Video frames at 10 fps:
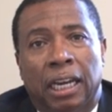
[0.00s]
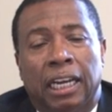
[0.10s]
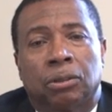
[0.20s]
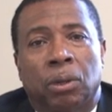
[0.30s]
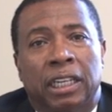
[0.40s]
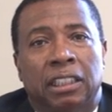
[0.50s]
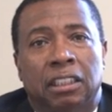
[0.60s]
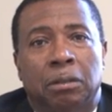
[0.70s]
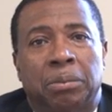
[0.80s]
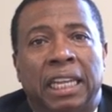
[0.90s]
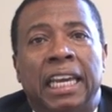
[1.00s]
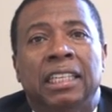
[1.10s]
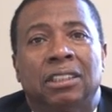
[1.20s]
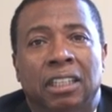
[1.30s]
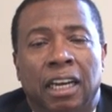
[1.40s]
as working in the
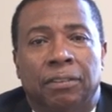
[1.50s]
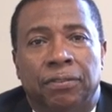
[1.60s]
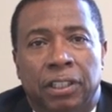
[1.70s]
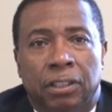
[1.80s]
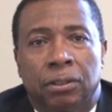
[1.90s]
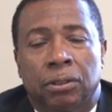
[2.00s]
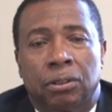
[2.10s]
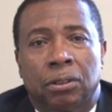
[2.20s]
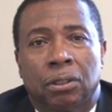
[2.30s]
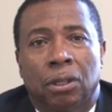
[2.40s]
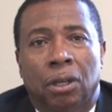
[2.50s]
blazing hot fields